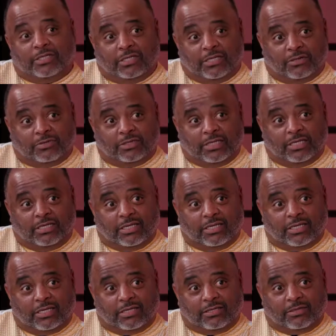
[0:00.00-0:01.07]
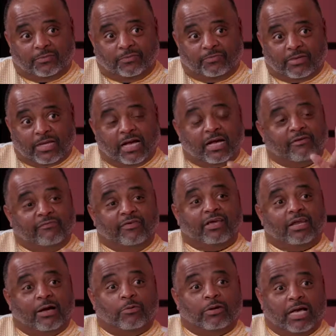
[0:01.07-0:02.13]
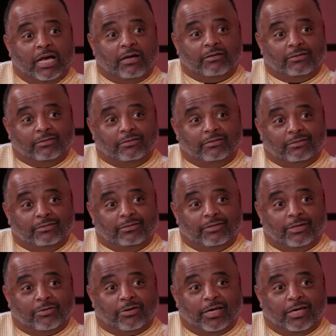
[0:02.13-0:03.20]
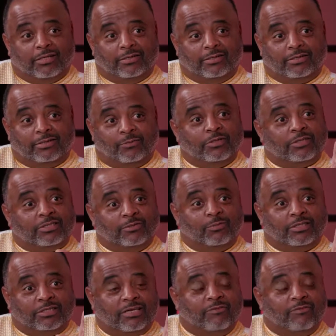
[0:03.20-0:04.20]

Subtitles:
Richie knows Celine Dion. I gotta figure that one out. Okay. So we'll